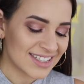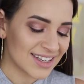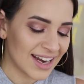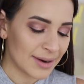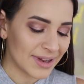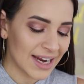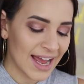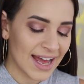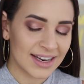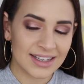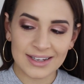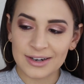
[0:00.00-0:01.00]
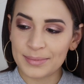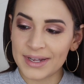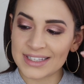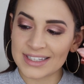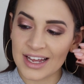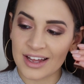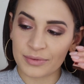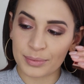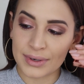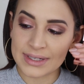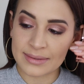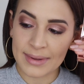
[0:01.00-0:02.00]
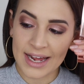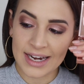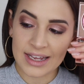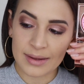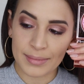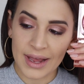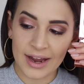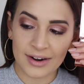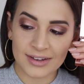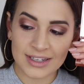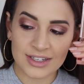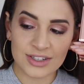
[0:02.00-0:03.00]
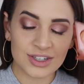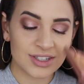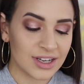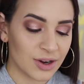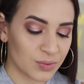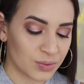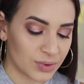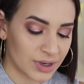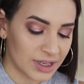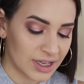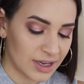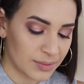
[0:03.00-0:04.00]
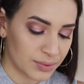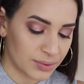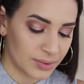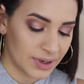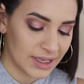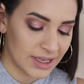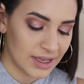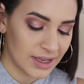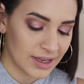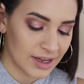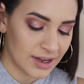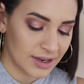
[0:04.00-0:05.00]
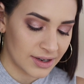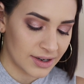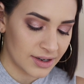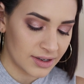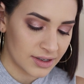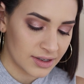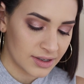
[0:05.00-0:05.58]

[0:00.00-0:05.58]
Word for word: So then I'm going to add a little bit of prismatic petal. This is just like a really pretty color.